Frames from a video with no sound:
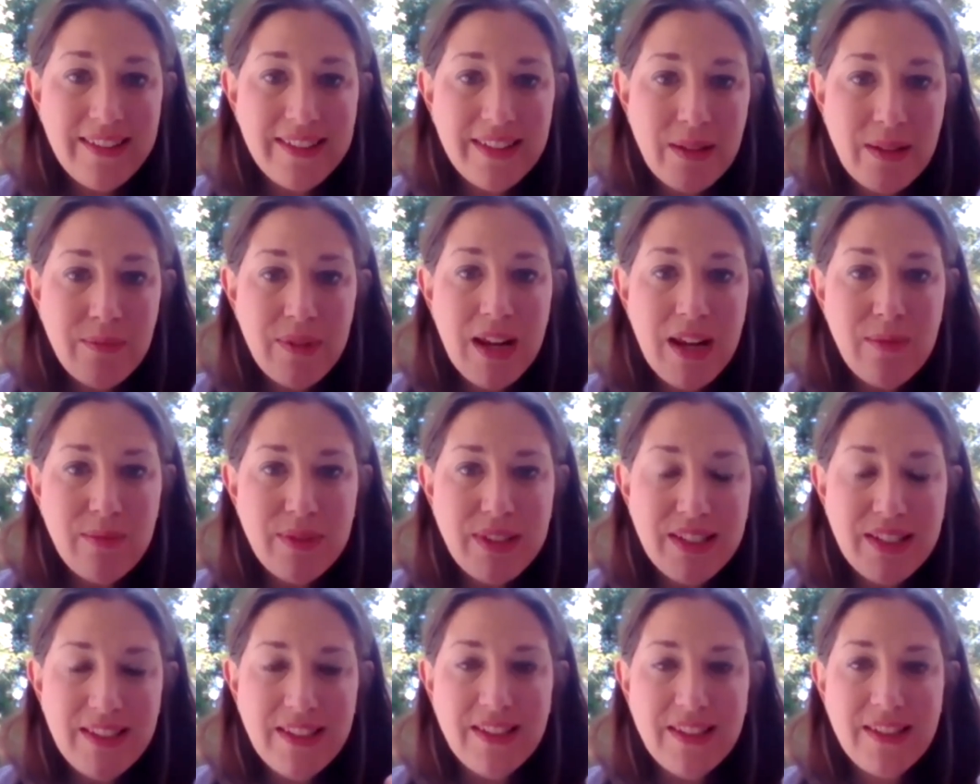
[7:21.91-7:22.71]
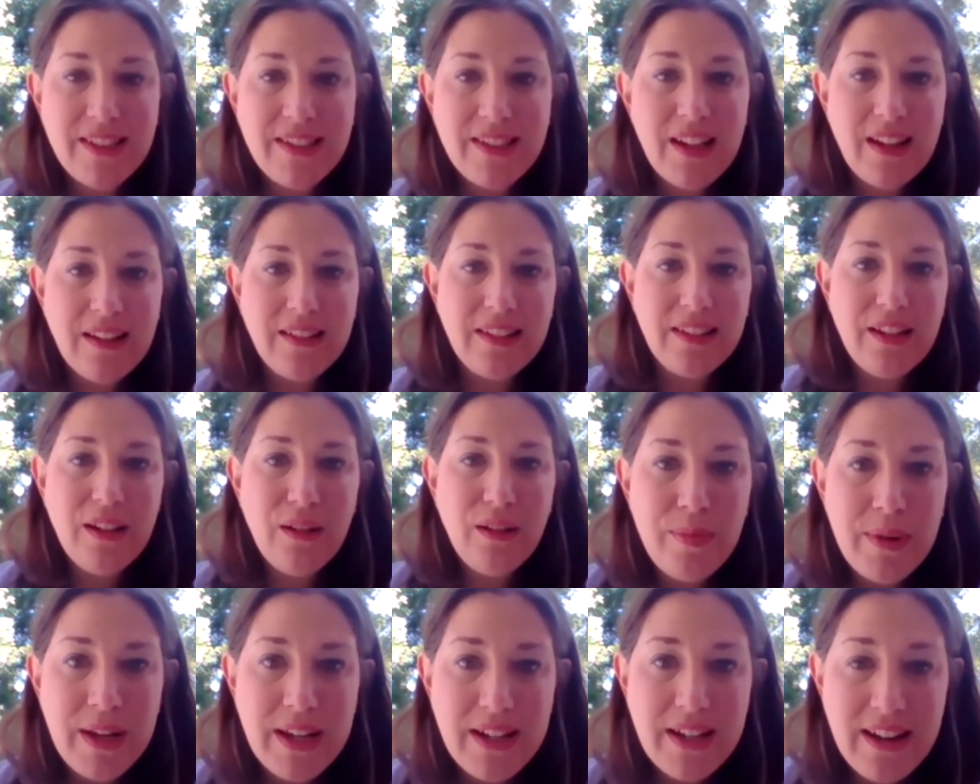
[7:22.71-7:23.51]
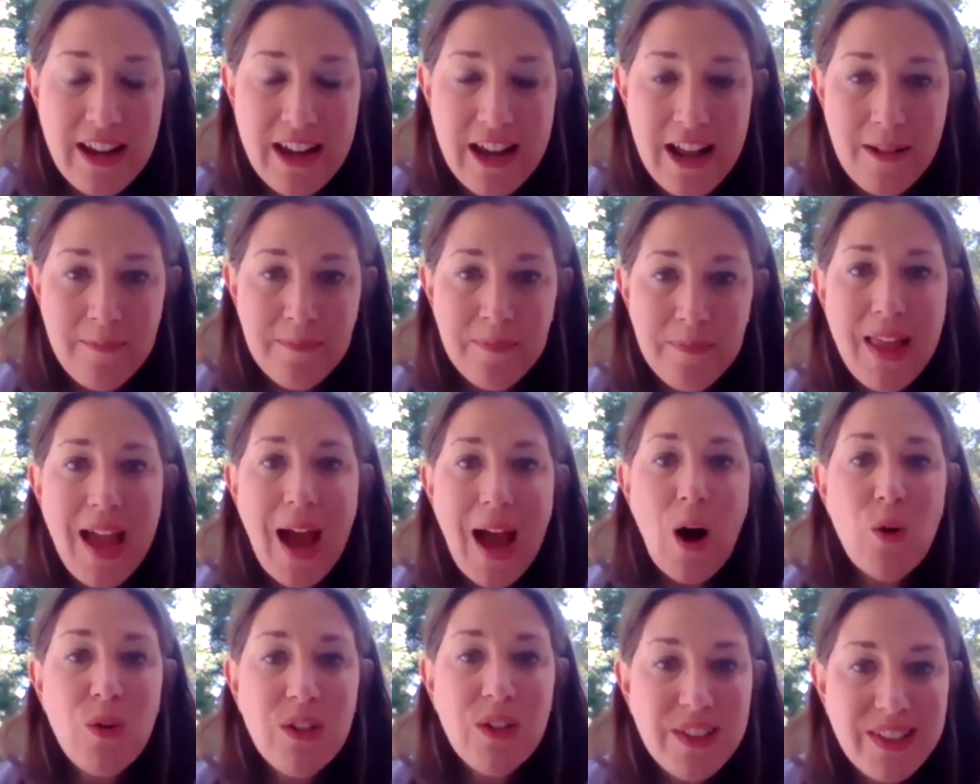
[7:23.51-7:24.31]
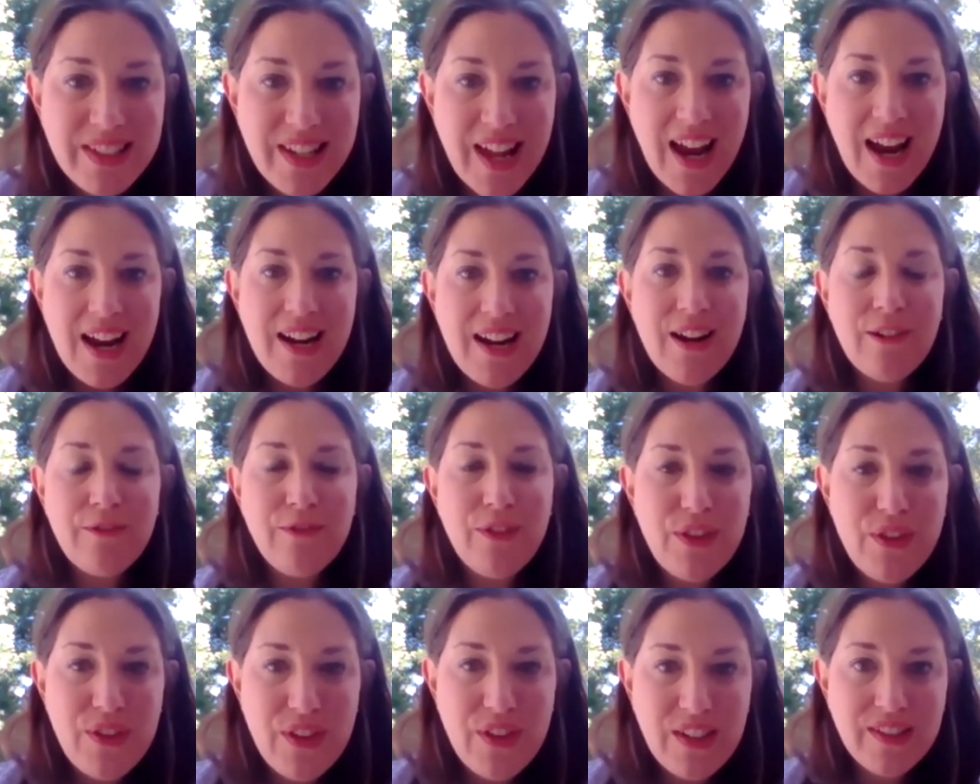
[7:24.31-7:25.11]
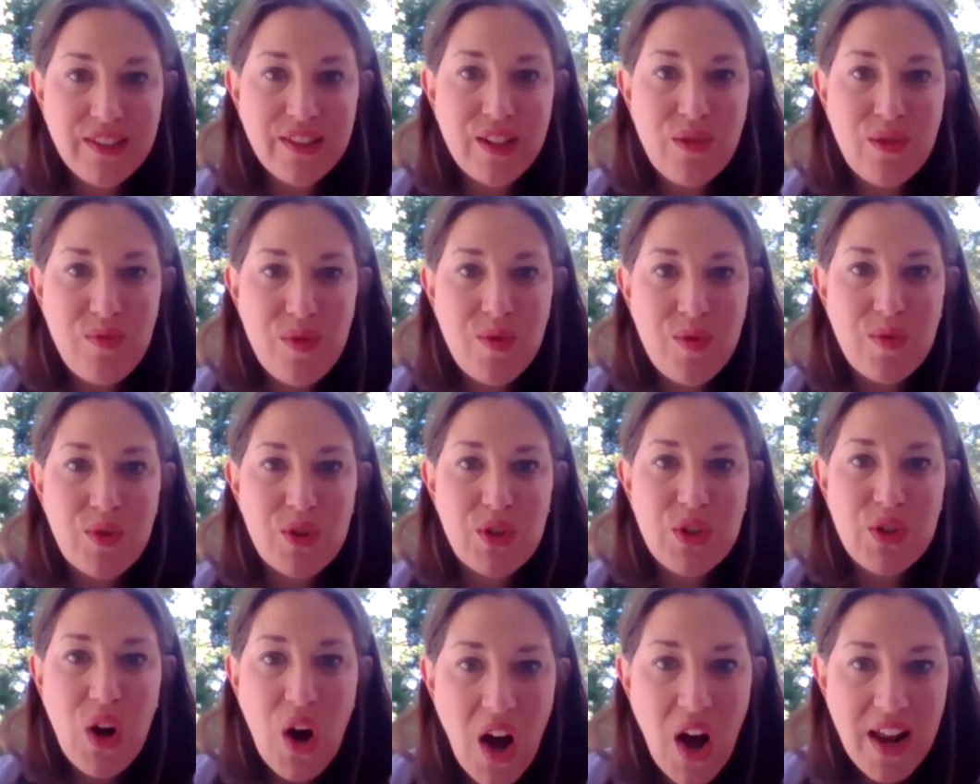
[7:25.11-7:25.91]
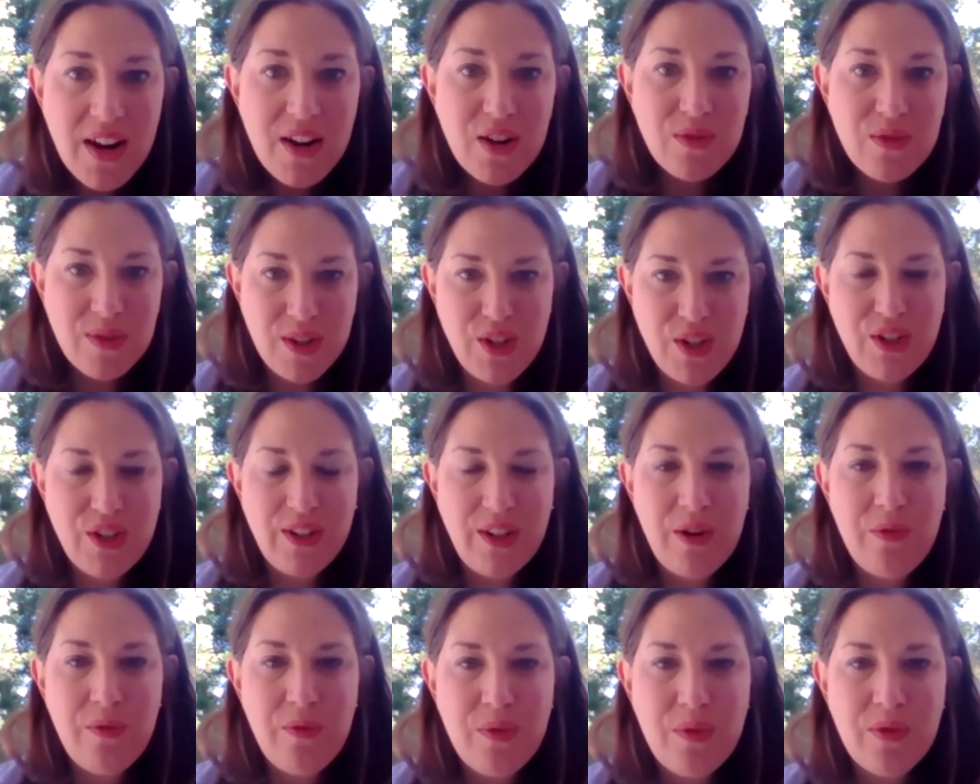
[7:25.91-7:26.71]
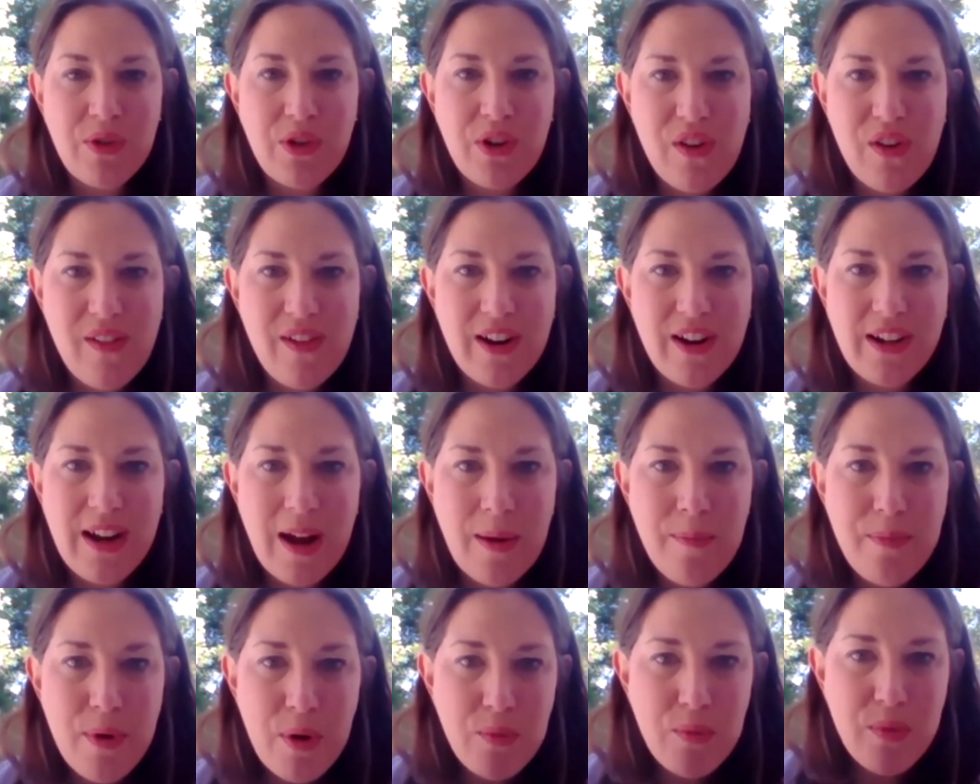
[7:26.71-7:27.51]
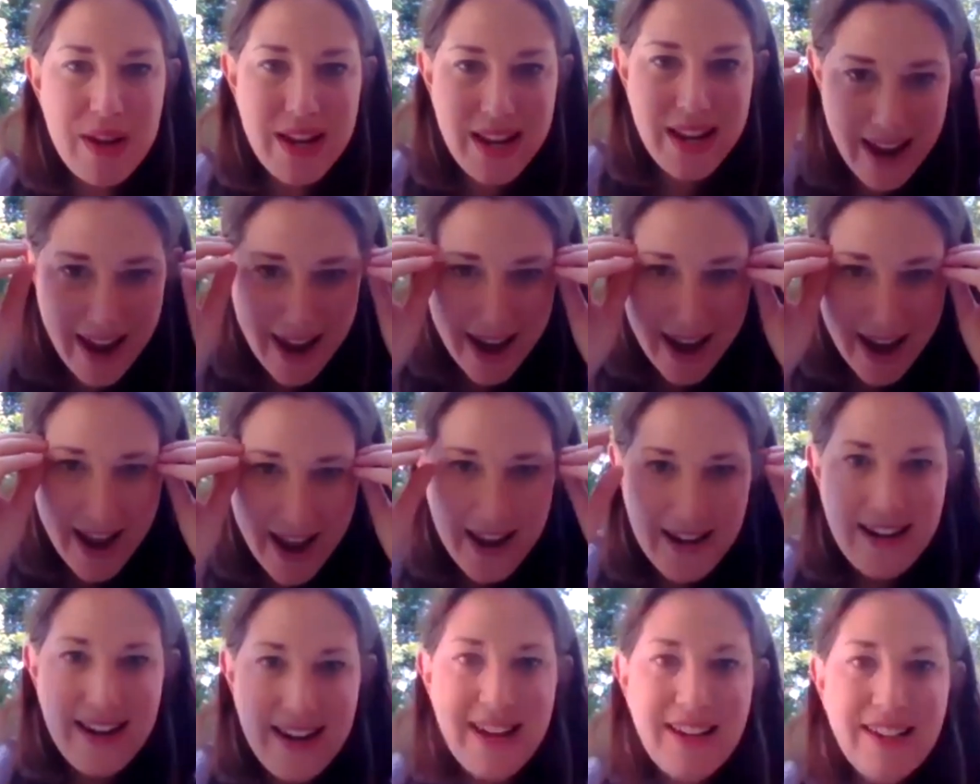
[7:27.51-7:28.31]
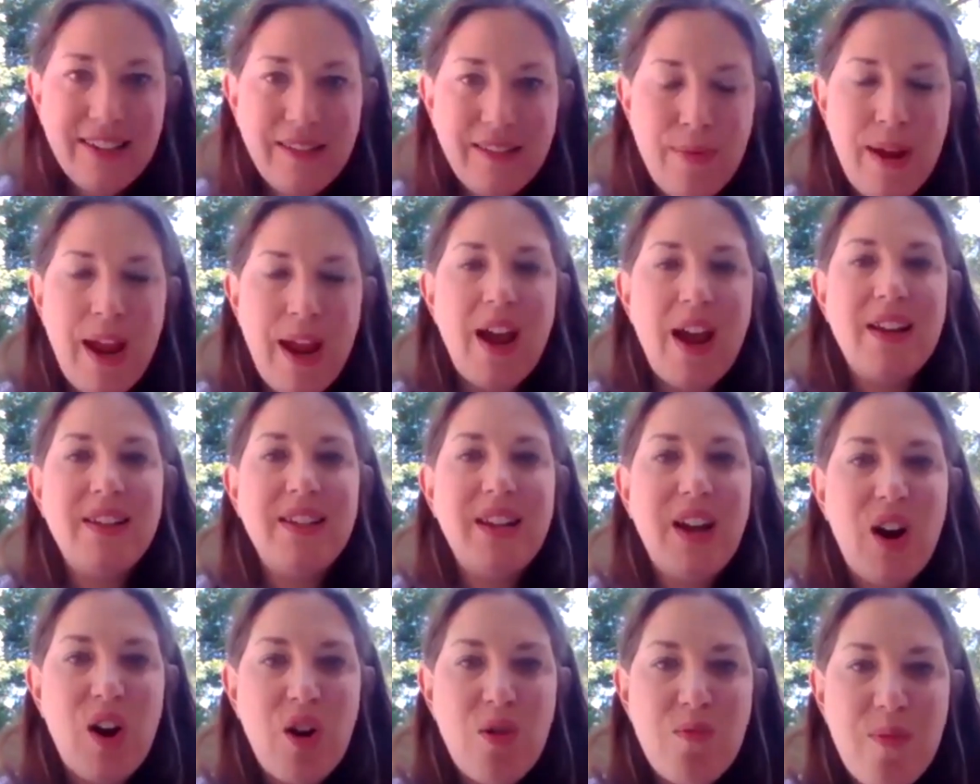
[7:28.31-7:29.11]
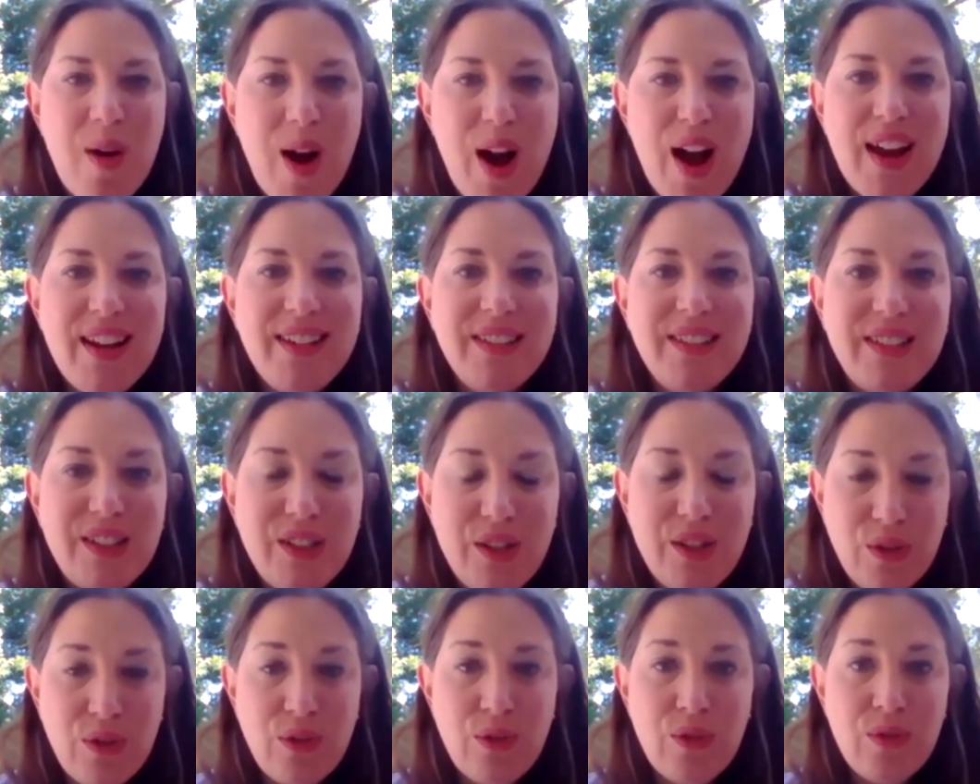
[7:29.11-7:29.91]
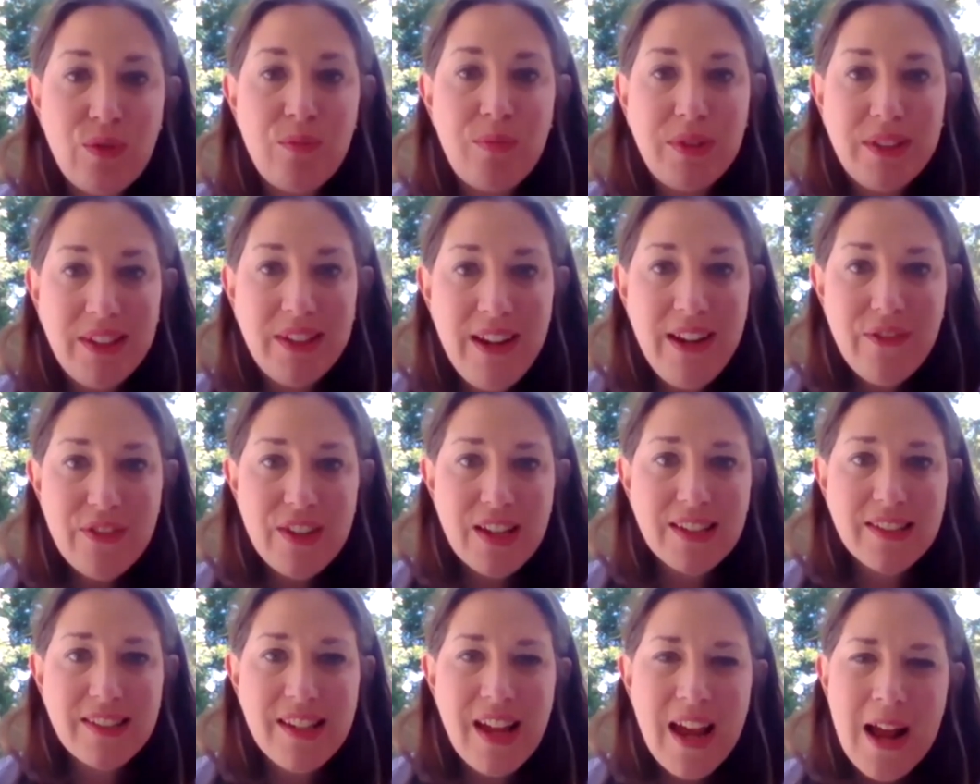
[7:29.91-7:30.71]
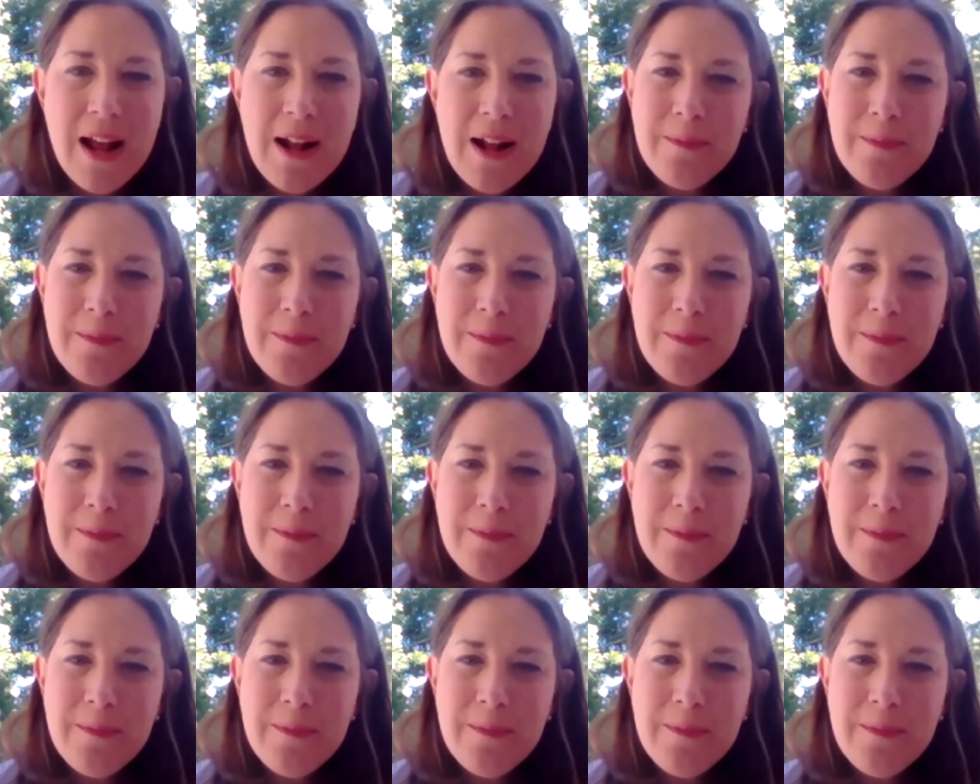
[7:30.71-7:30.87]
Sometimes this is a little bit outside of the things that we were taught originally when we're growing up, but we can expand our minds to believe this.